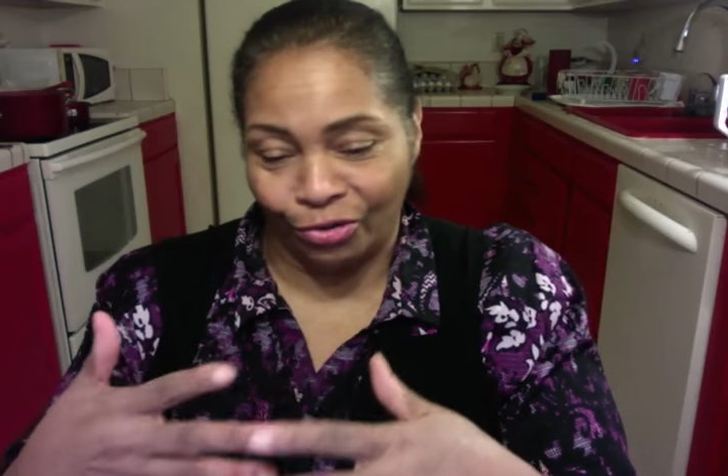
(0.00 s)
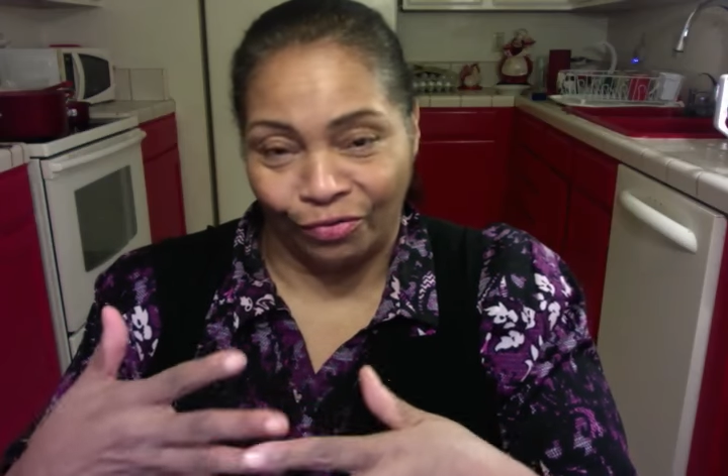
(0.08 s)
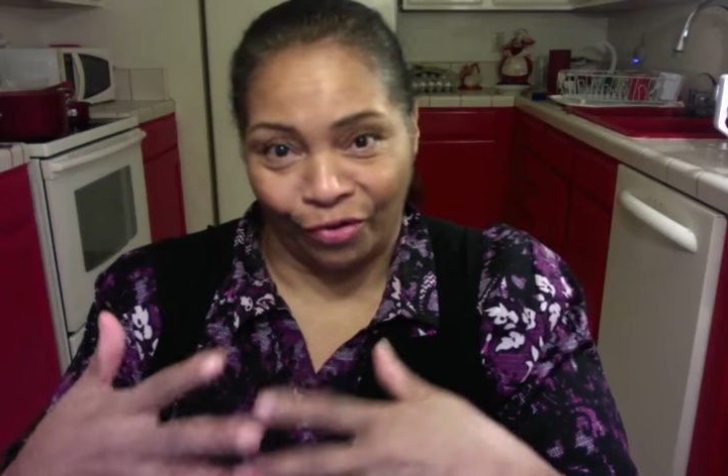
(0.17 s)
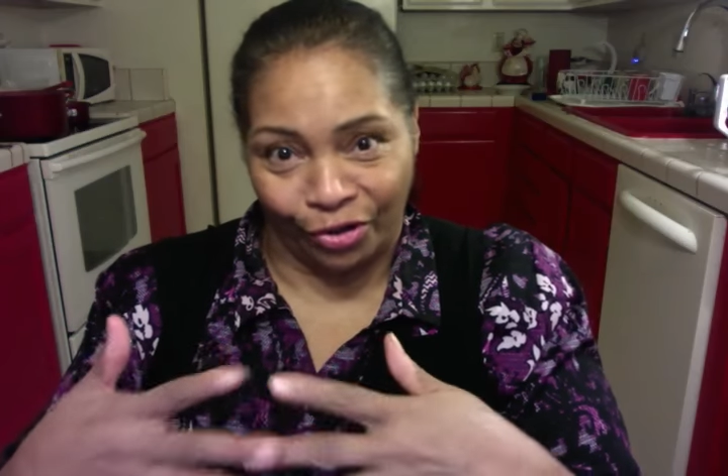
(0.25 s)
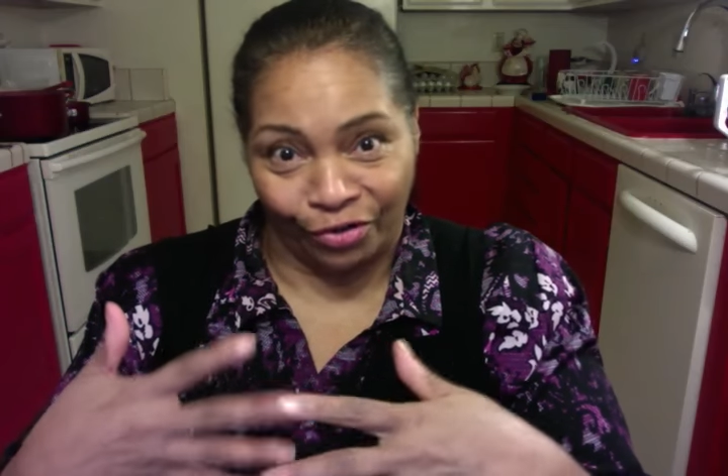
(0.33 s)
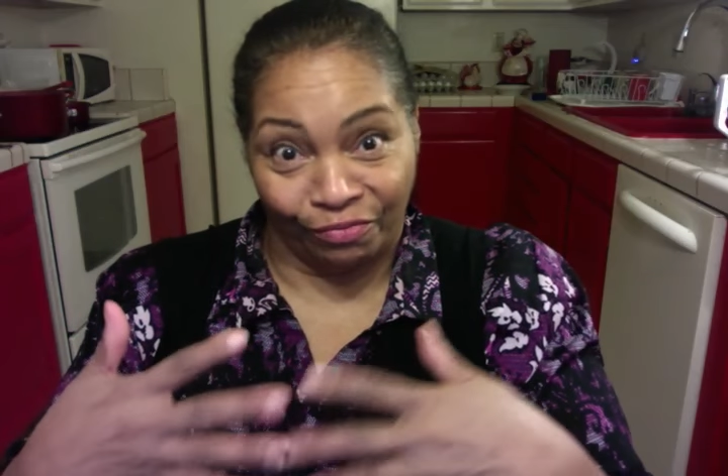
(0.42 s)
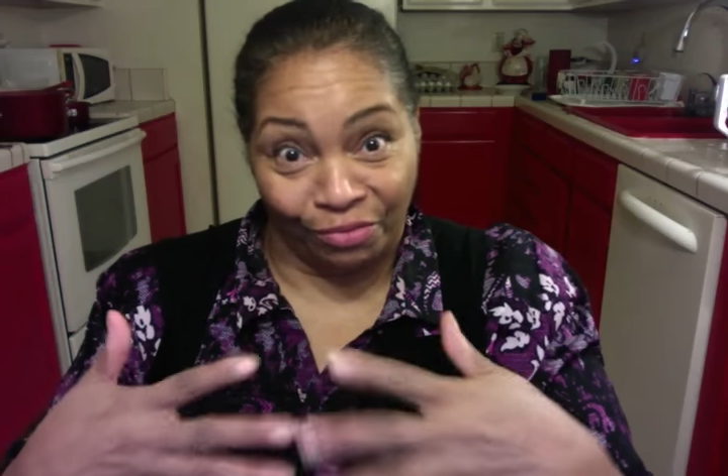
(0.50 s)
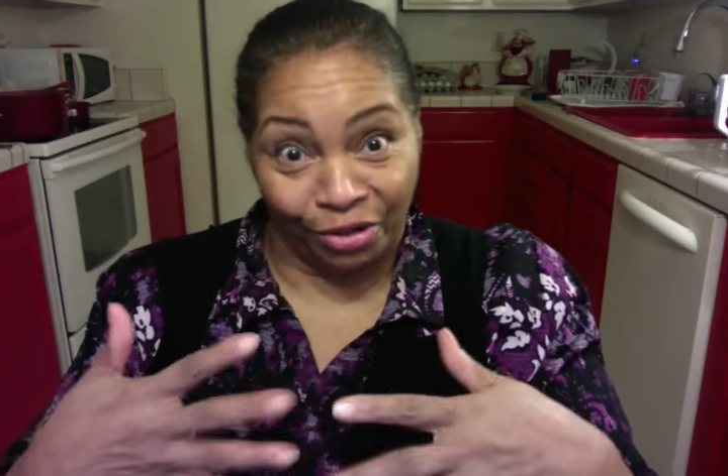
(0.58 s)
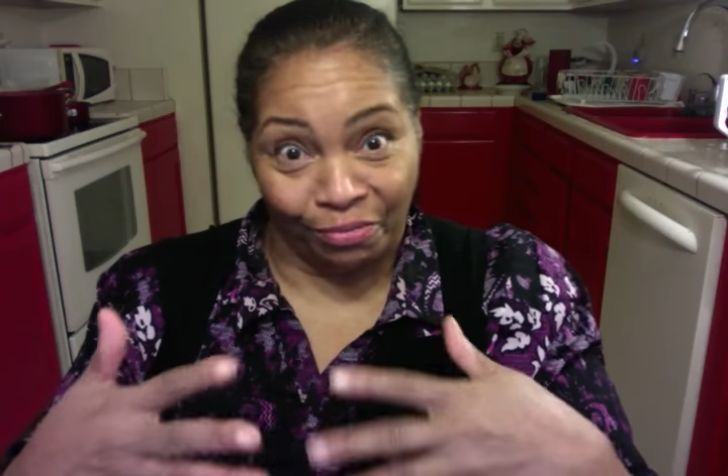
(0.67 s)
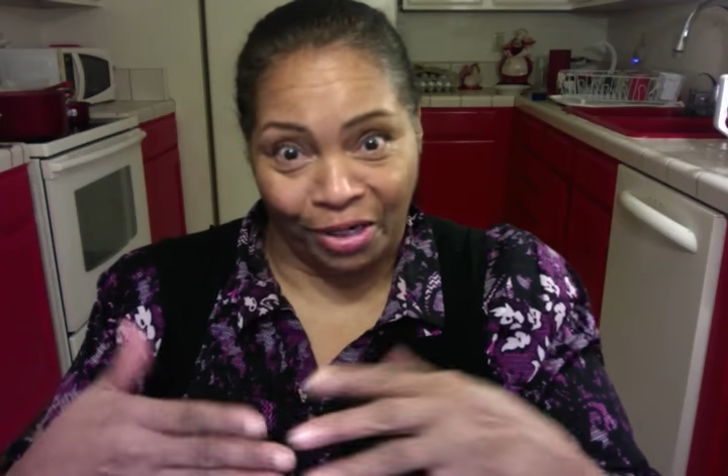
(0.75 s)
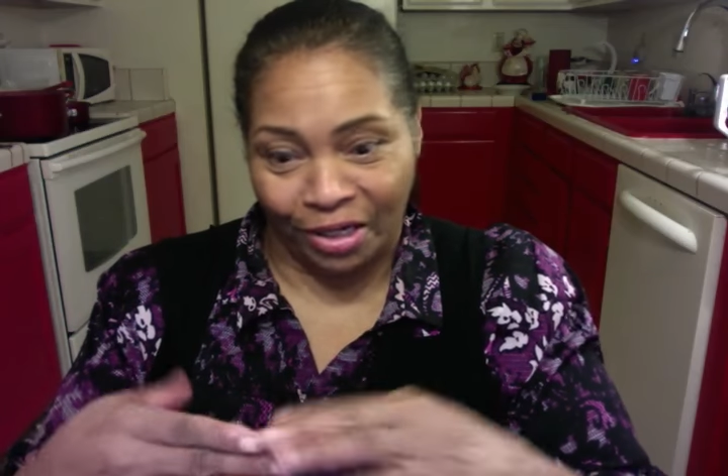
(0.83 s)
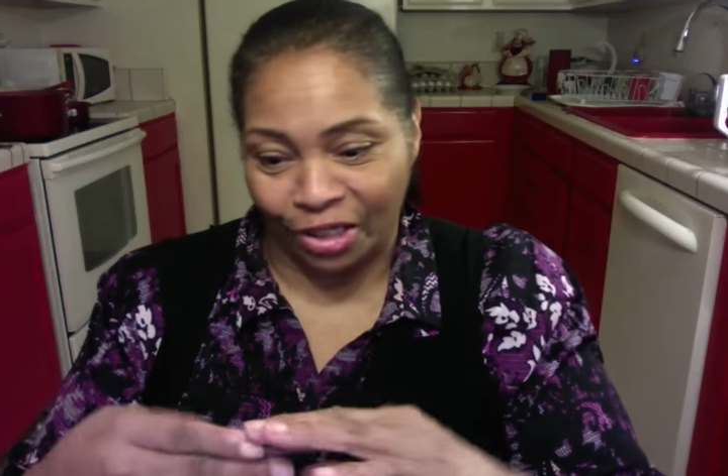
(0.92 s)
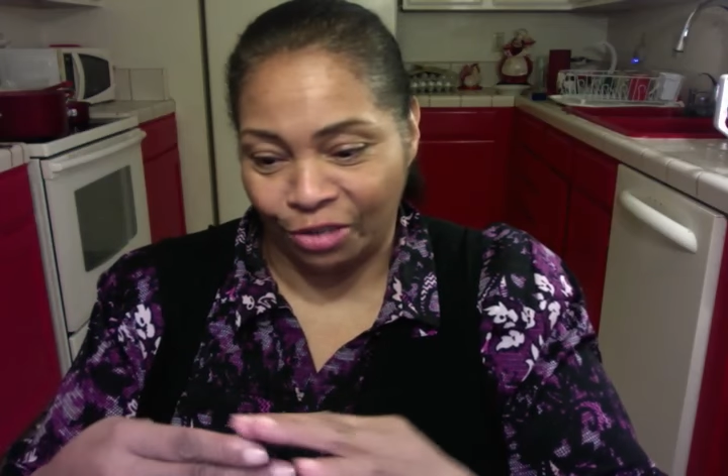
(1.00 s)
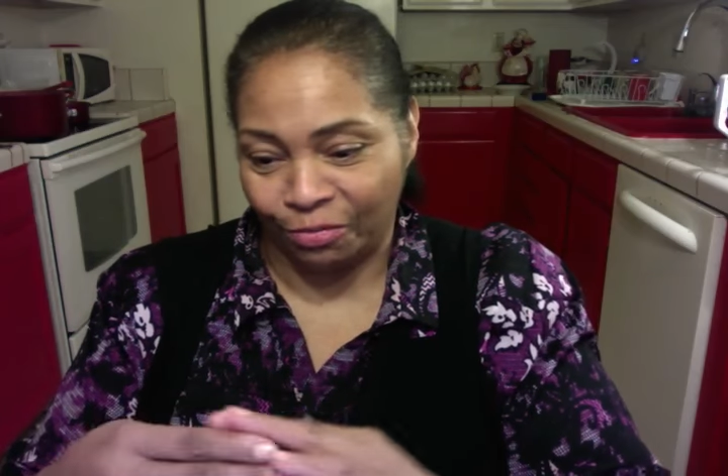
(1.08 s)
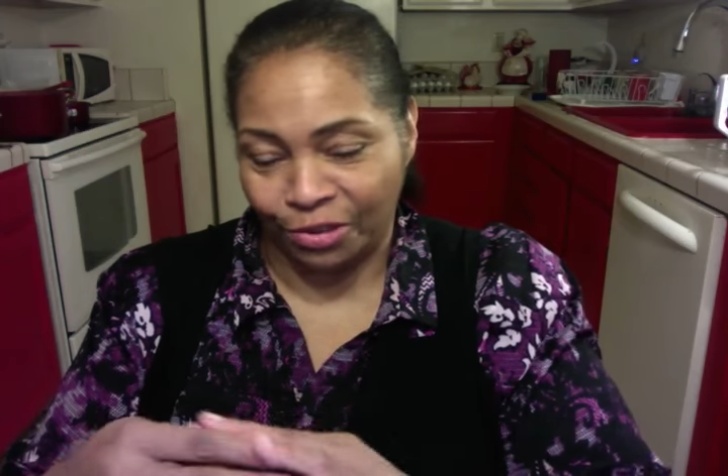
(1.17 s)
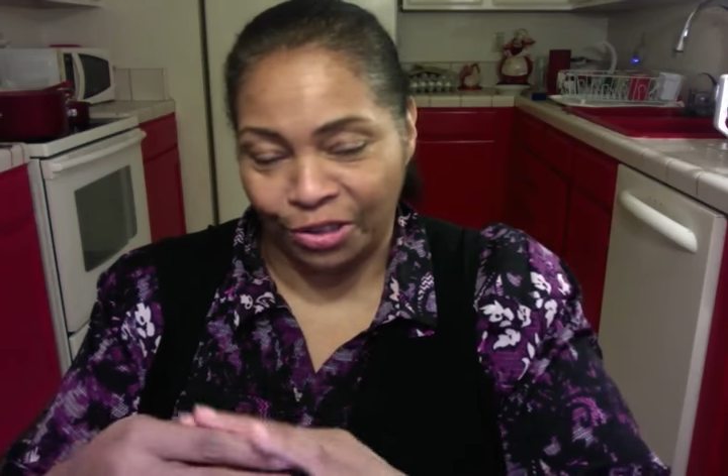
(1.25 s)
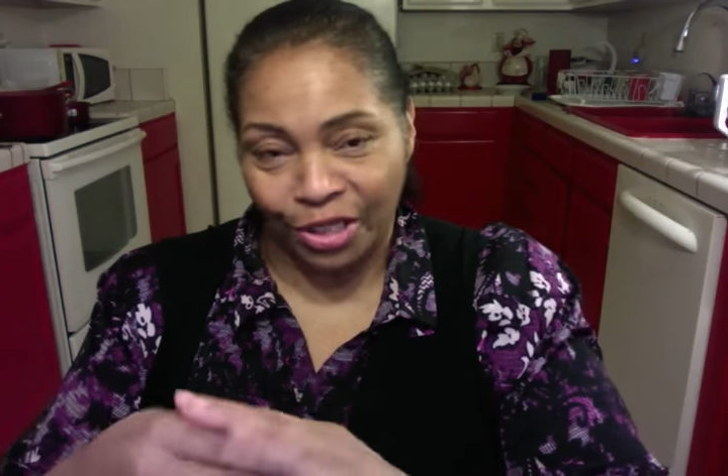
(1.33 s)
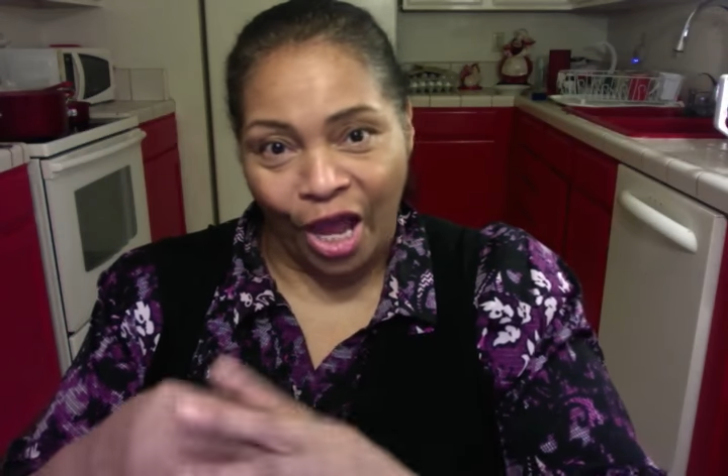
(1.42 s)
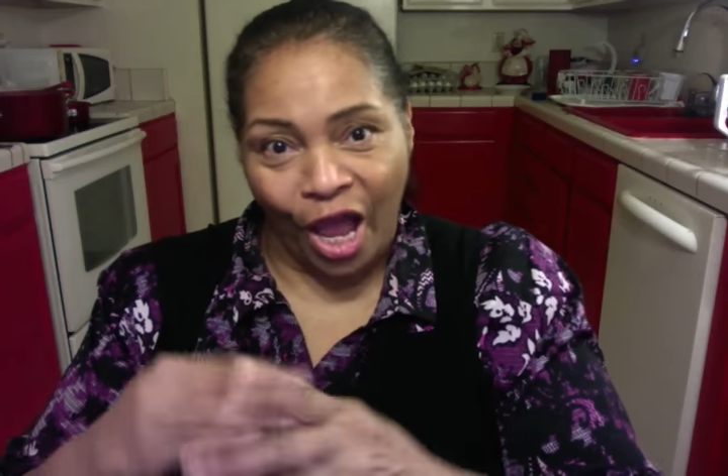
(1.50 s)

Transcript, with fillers: friend of me and my husband's,